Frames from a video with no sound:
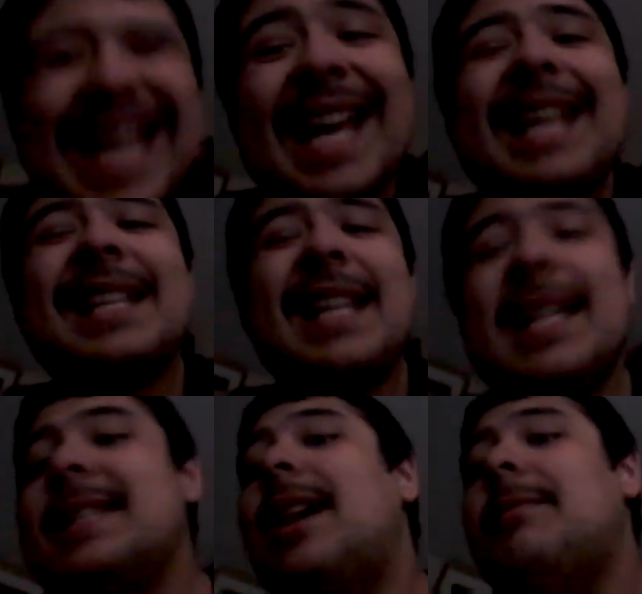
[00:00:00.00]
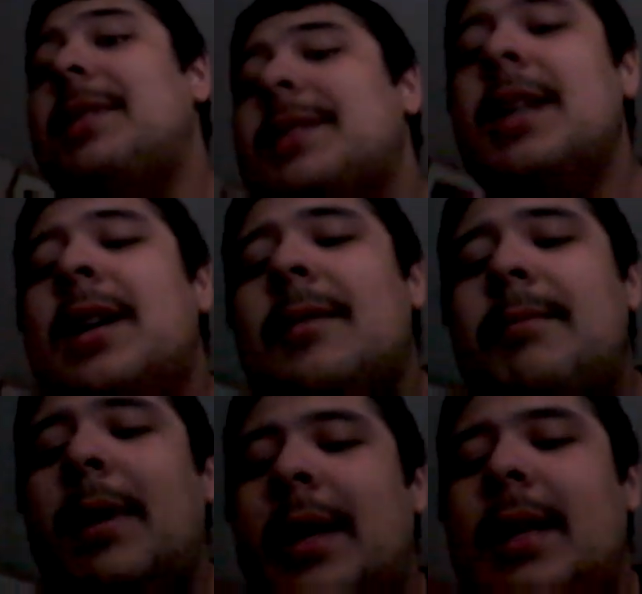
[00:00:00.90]
I get less zombies.
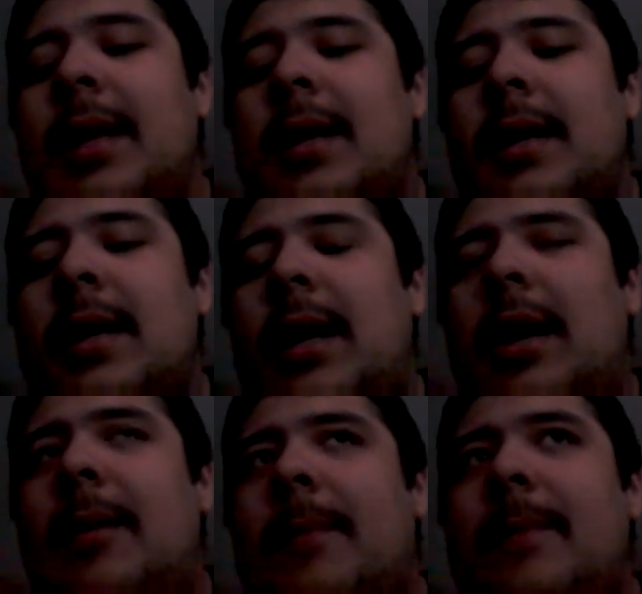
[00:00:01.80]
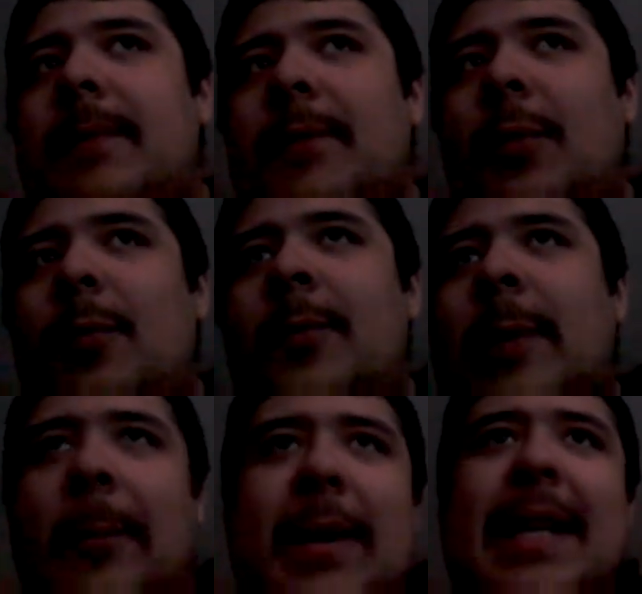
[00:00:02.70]
But um,
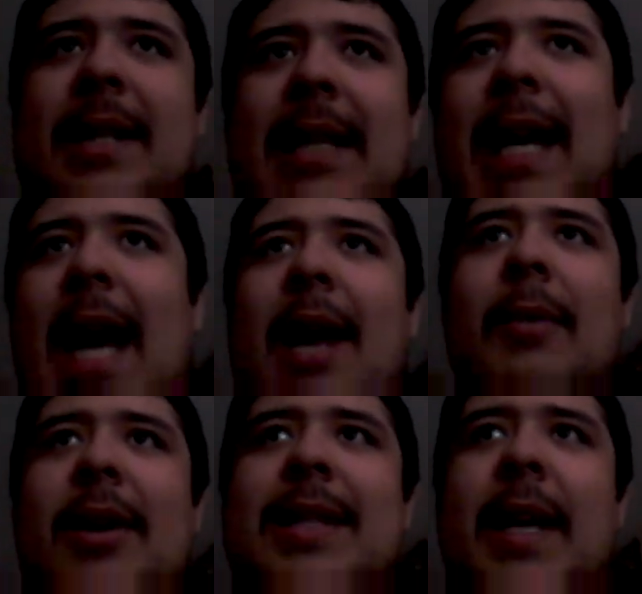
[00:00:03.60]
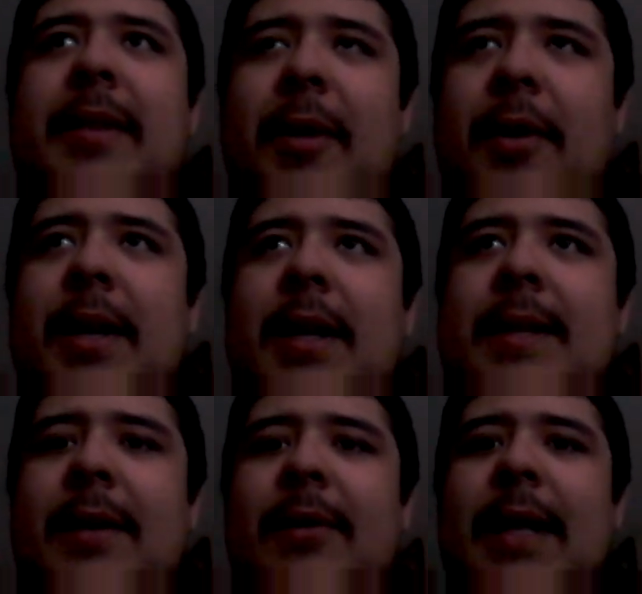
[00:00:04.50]
when we get to like high rounds, like 30
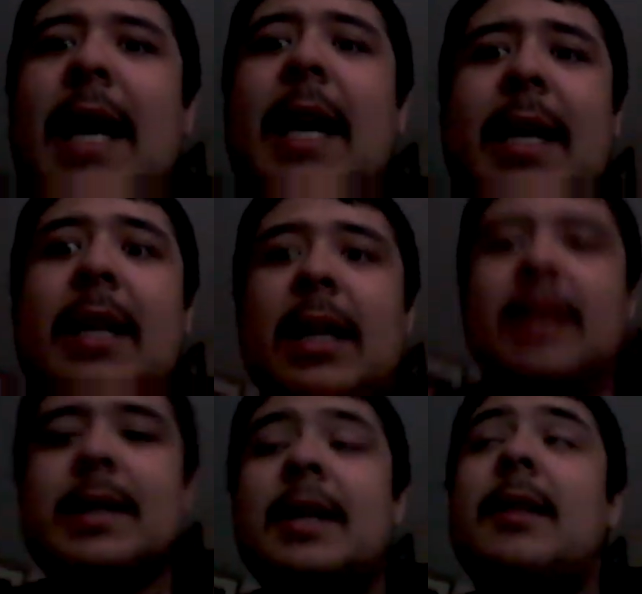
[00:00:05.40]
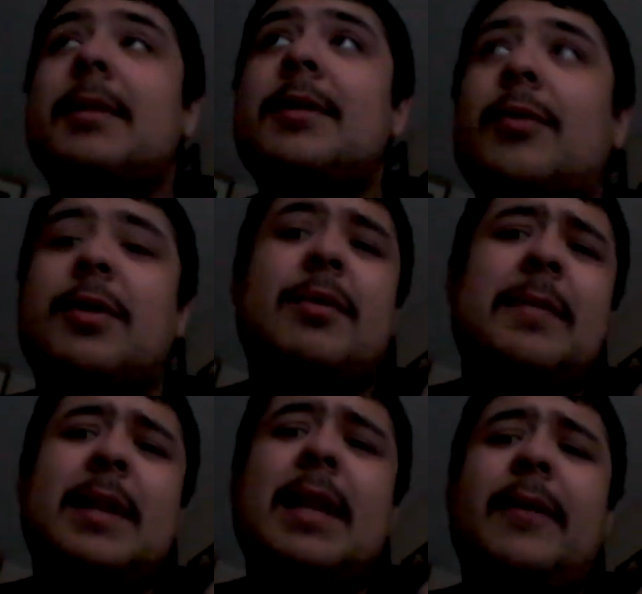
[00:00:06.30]
and stuff like that, I get a lot of zombies, which
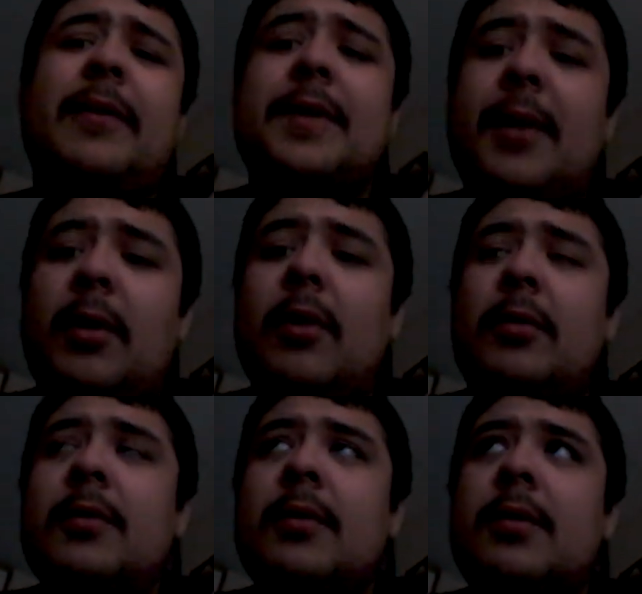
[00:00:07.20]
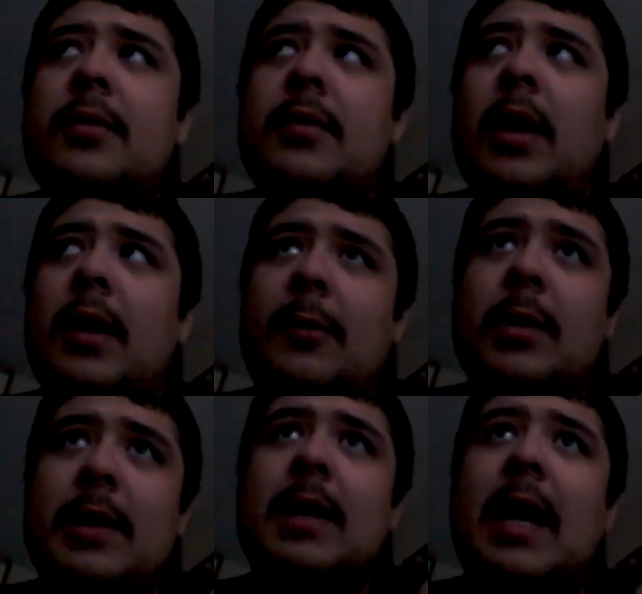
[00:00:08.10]
would be like for solo uh,
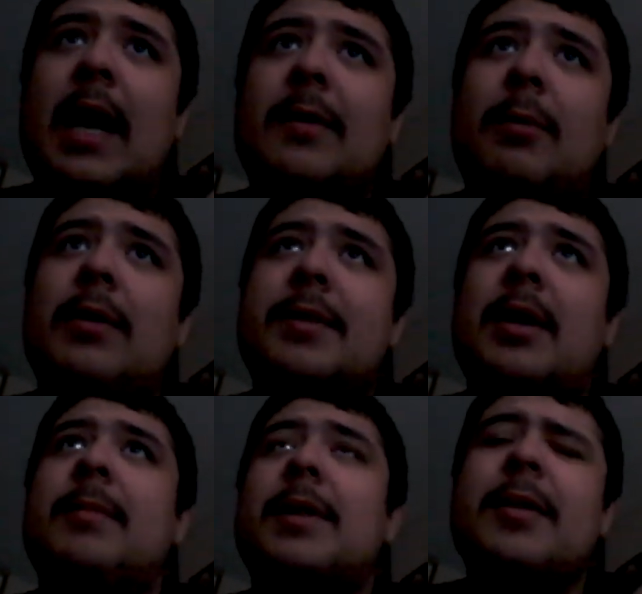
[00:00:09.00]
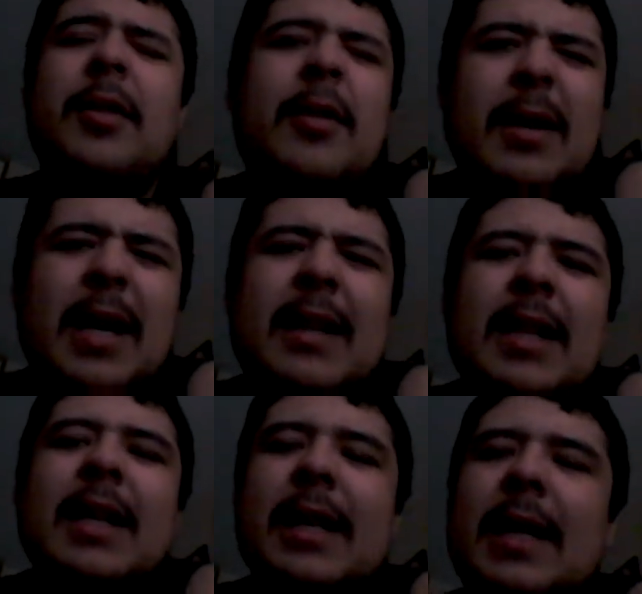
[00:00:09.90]
with high round zombies. So I
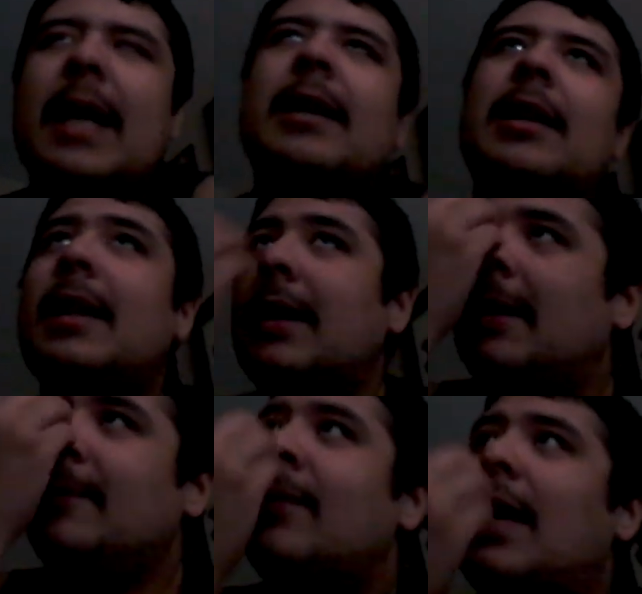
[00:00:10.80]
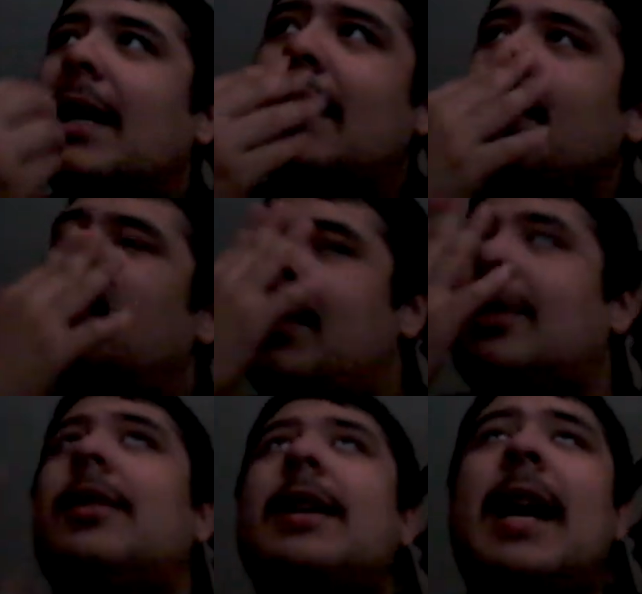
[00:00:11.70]
think I could handle it. Like
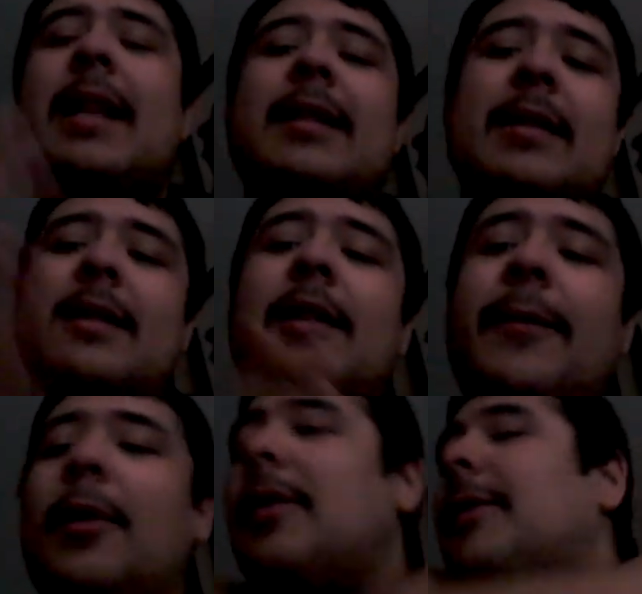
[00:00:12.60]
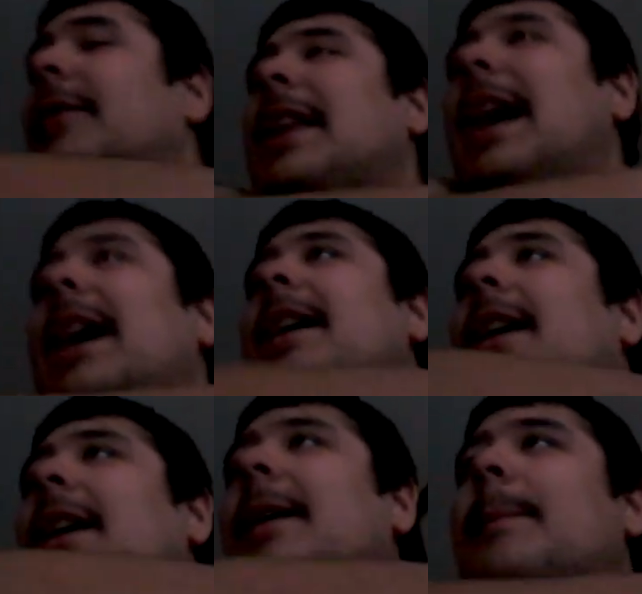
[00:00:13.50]
so yeah, look forward for that.
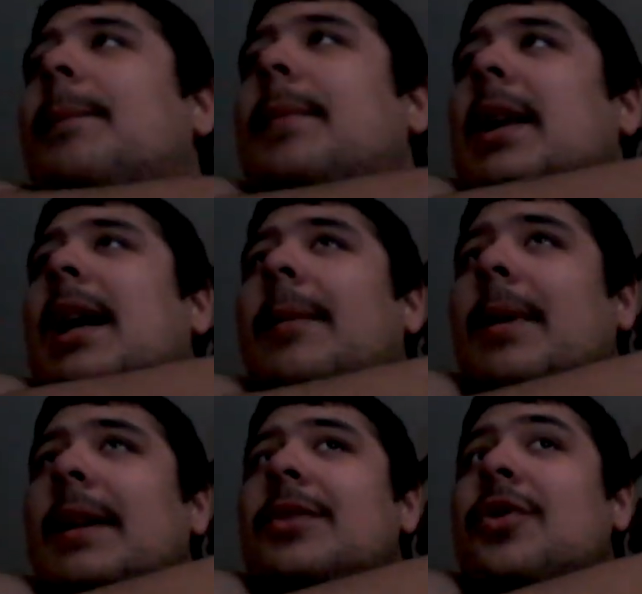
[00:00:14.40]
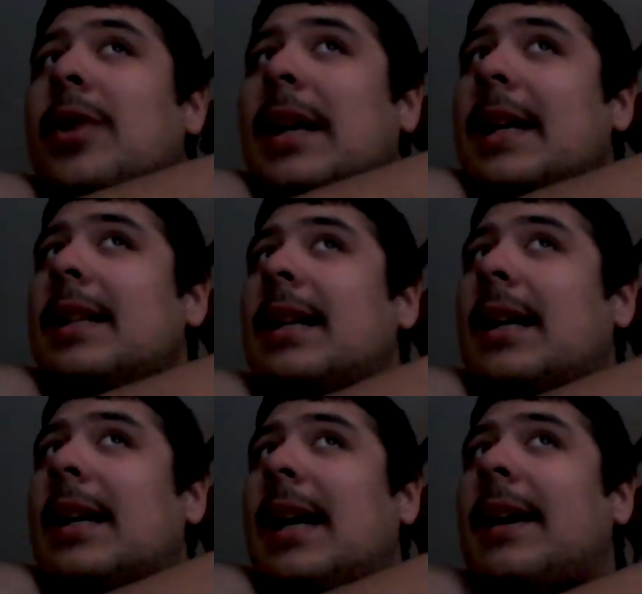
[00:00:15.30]
Um, I'm gonna try
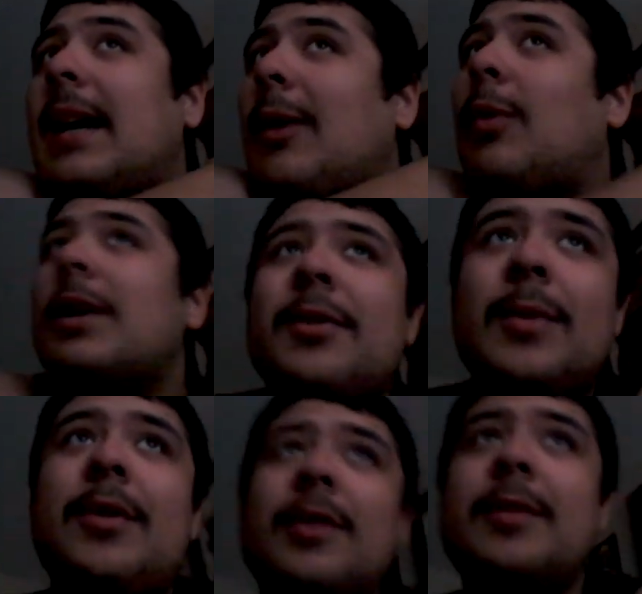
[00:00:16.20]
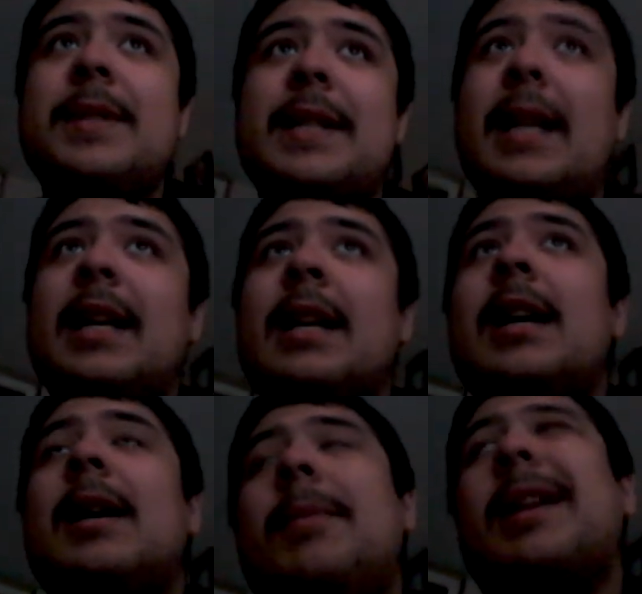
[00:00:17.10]
I, I want to record them today,
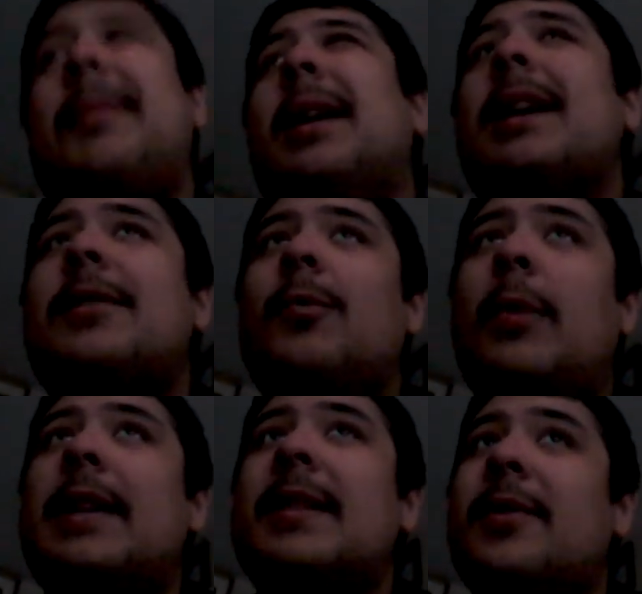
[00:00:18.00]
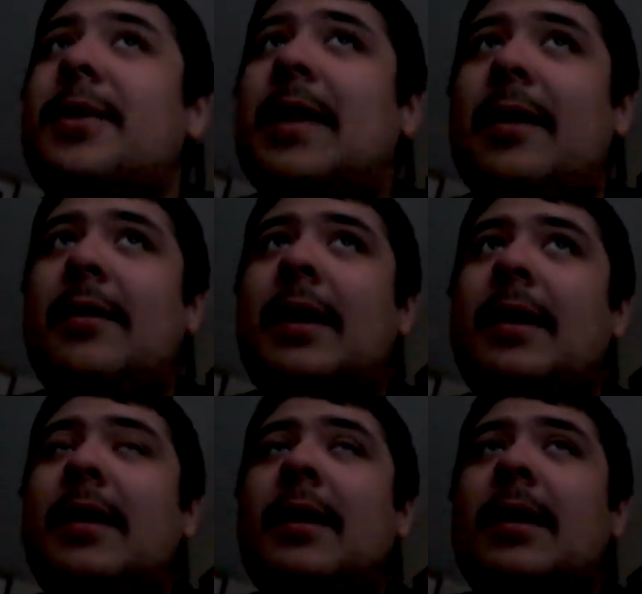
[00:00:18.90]
but I might have to wait until Saturday.